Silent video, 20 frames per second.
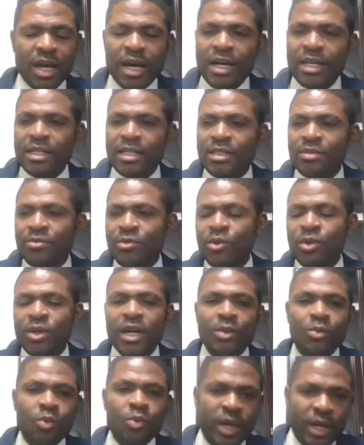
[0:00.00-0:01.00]
And if you
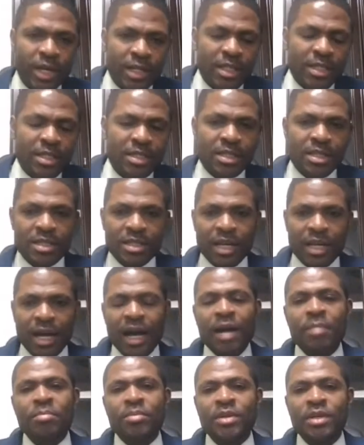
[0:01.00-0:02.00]
look at where these things are
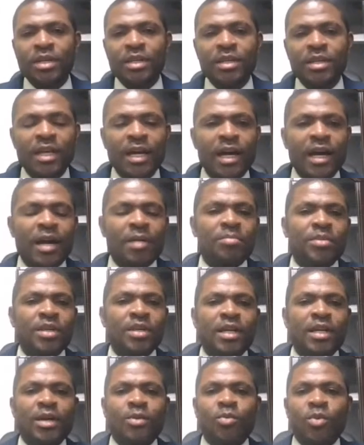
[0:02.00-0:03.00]
happening, they're
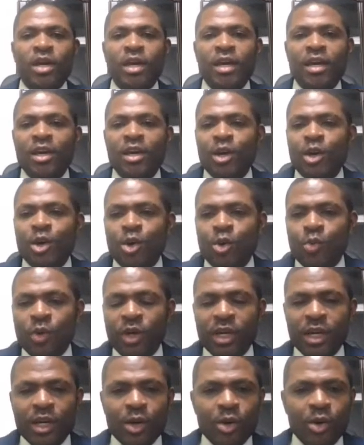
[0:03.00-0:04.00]
happening at where we
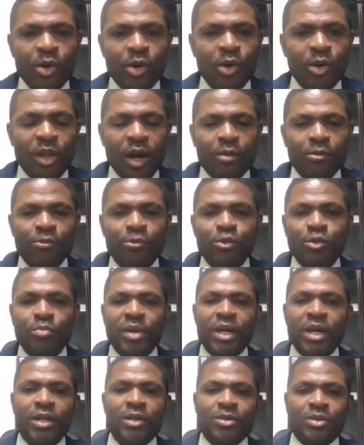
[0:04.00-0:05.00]
can call our food
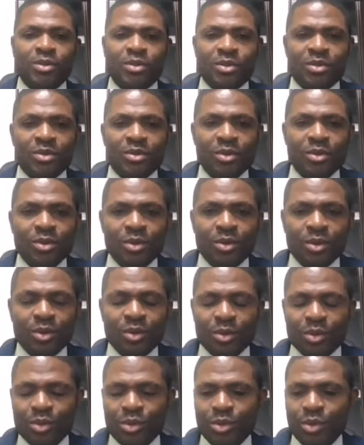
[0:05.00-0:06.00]
belts,
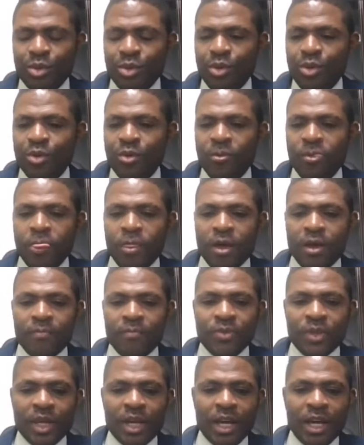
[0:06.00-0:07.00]
So
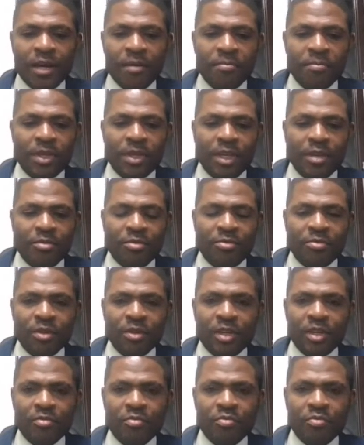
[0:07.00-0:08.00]

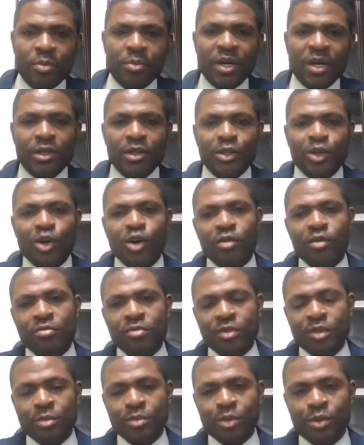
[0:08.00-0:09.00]
if people are not
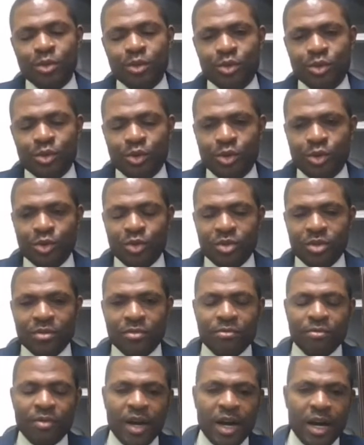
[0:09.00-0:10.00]
comfortable to go to the
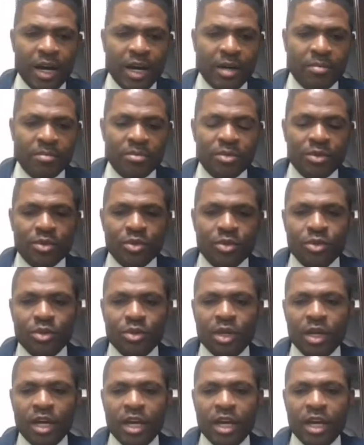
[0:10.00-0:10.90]
farms,